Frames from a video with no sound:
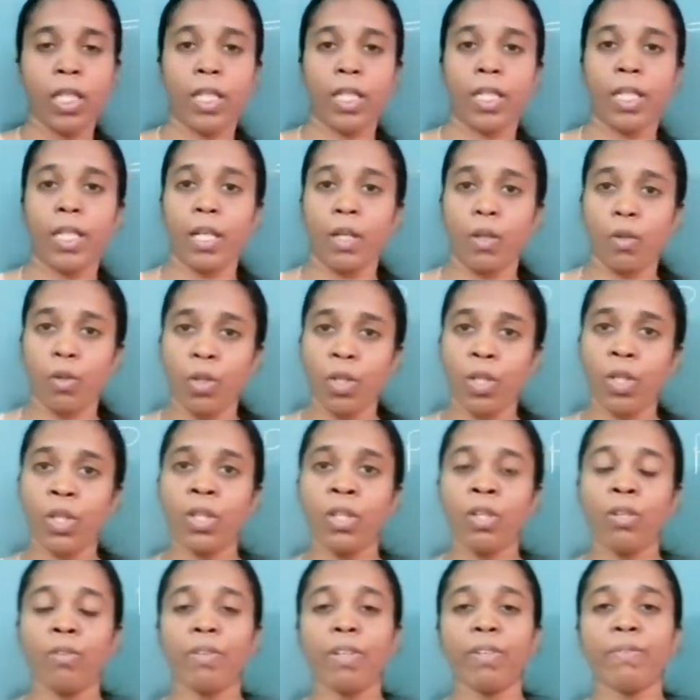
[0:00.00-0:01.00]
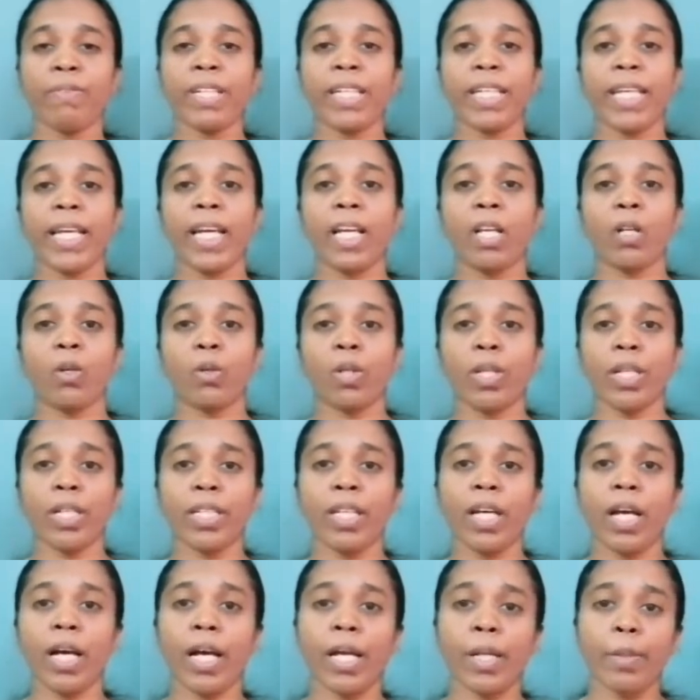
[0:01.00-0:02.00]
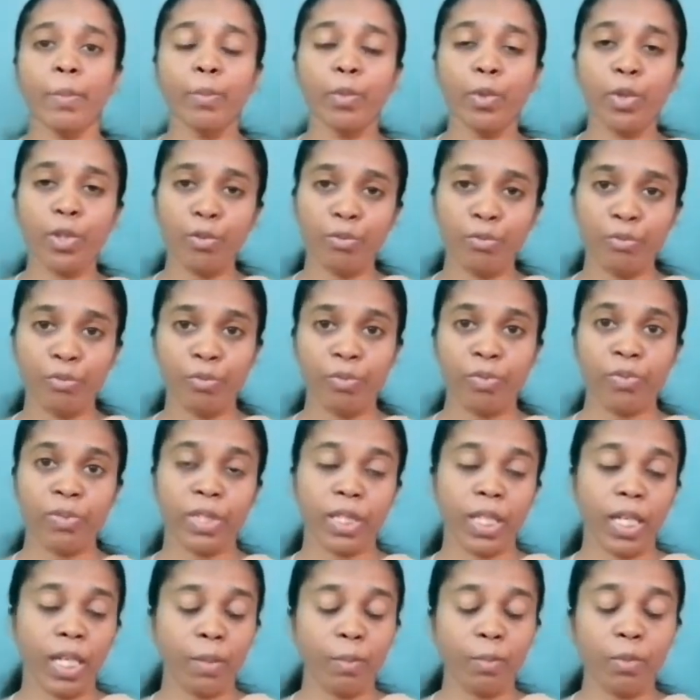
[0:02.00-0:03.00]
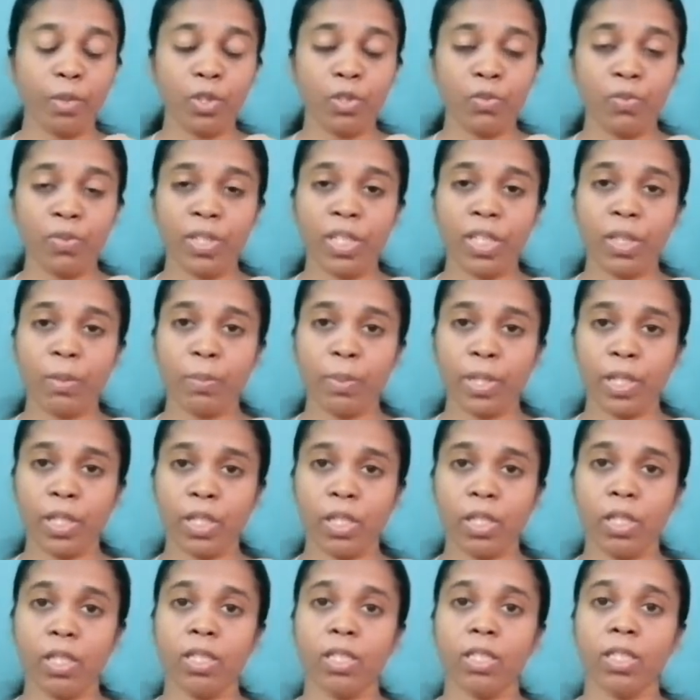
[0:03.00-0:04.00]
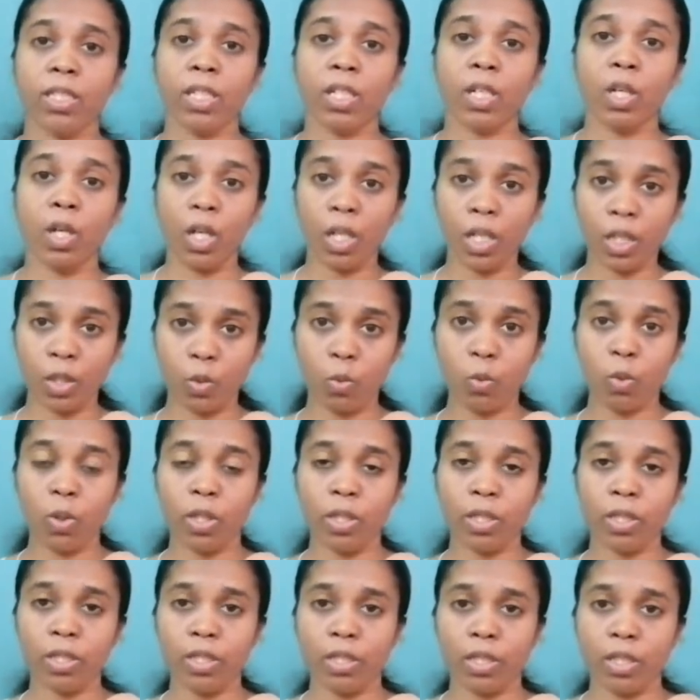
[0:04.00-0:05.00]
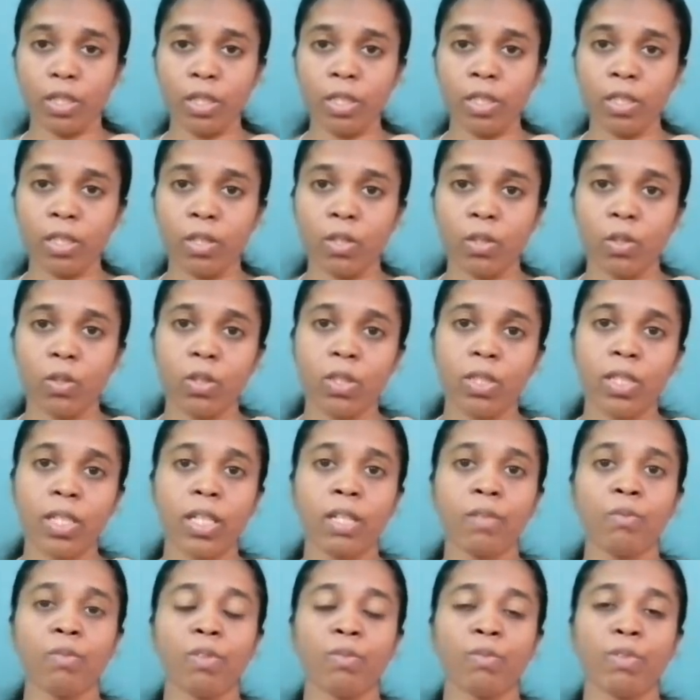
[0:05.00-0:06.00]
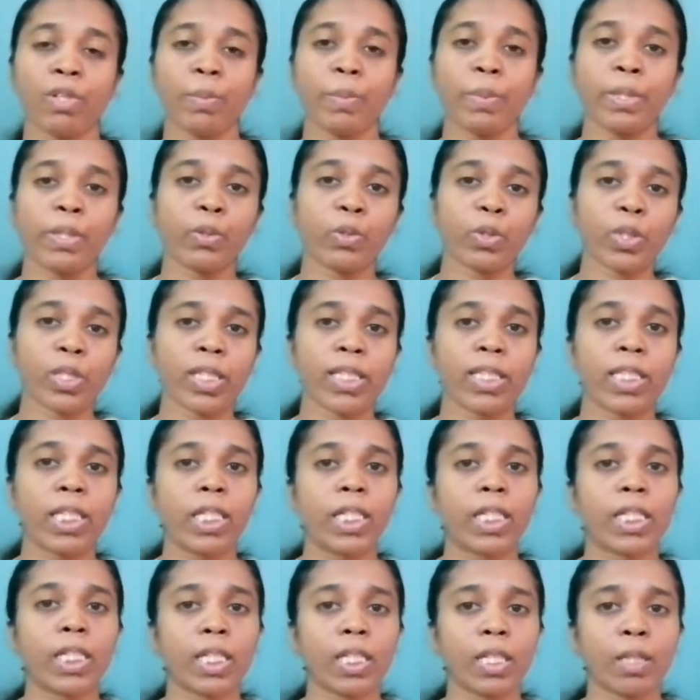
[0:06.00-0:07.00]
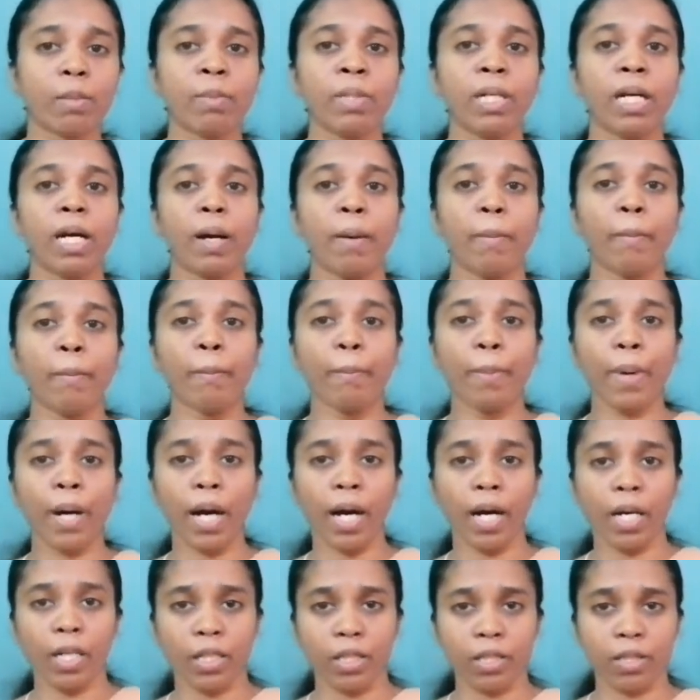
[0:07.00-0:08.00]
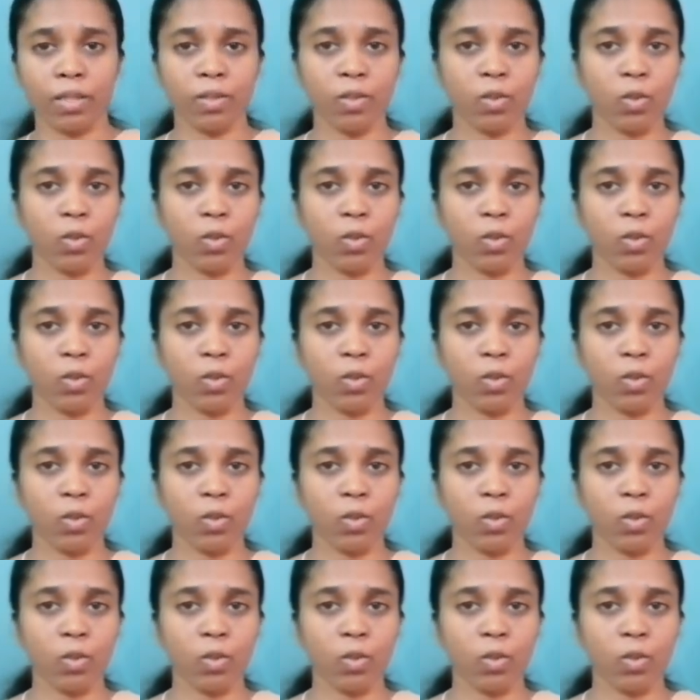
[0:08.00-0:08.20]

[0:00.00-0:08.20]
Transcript: Now, when we calculate the atmospheric pressure, it is a high quantity, then we will be using the term bar.